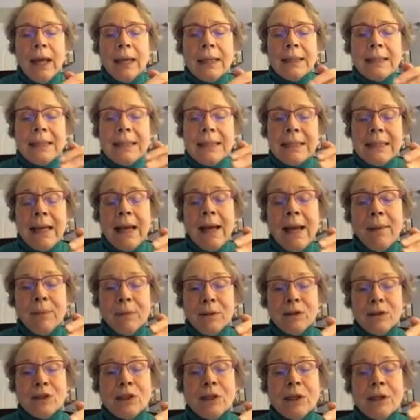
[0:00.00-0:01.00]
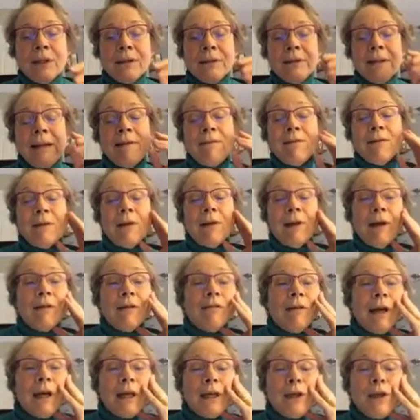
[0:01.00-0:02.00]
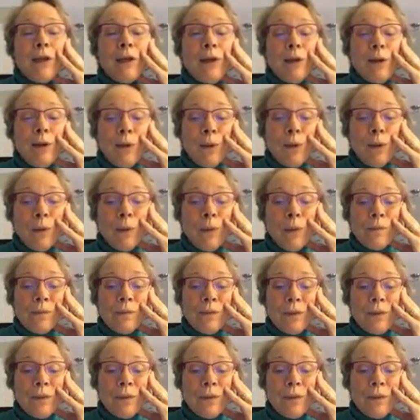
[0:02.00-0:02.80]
establish a level of IQ.